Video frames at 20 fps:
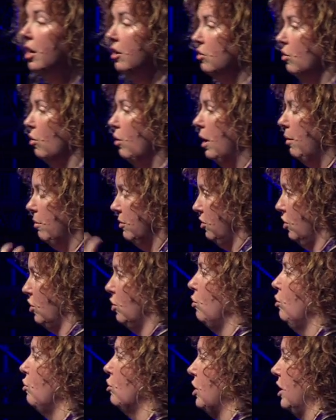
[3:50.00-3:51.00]
so I was
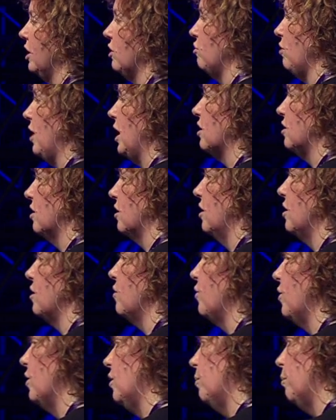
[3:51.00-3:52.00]
hugely attracted to this
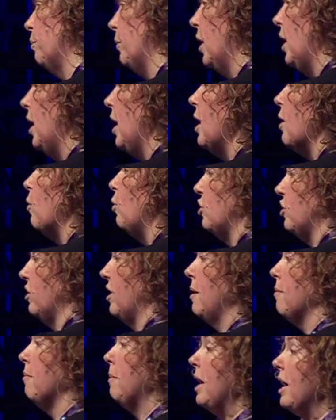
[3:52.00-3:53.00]
film, which
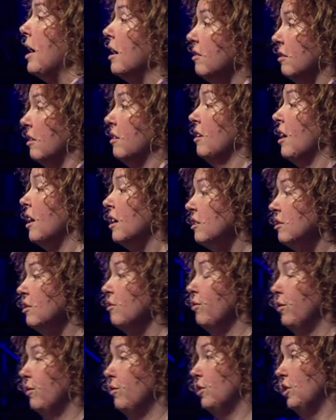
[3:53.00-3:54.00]
they made in
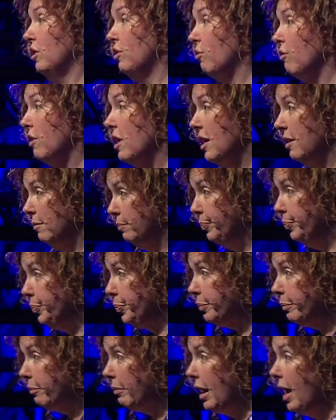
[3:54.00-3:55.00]
1953.
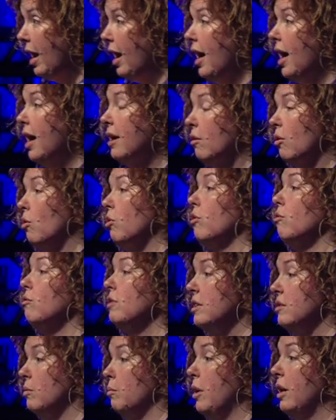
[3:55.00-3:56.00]
And the
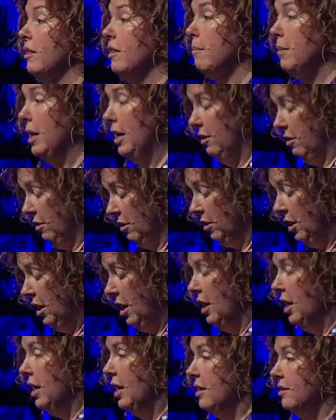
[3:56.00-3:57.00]
reason why they made it
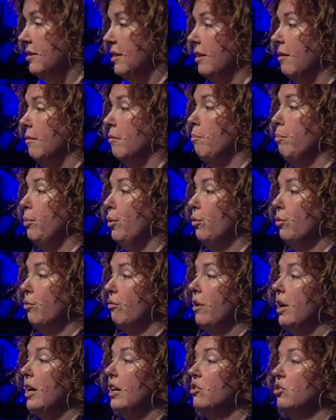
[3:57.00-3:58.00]
is that both
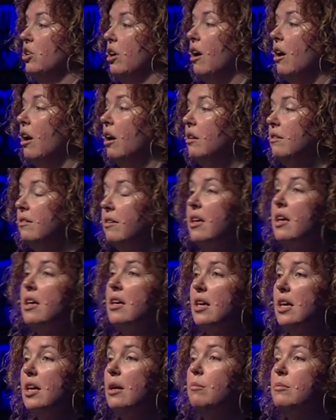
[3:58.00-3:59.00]
Ray and Charles
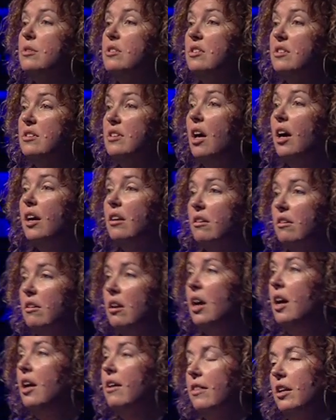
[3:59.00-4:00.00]
Eames decided
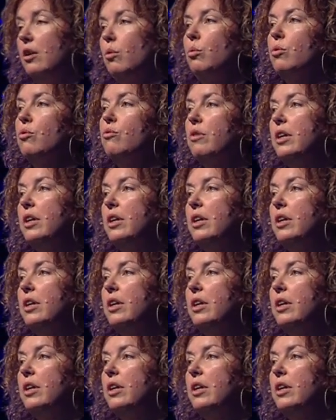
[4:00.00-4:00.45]
that it was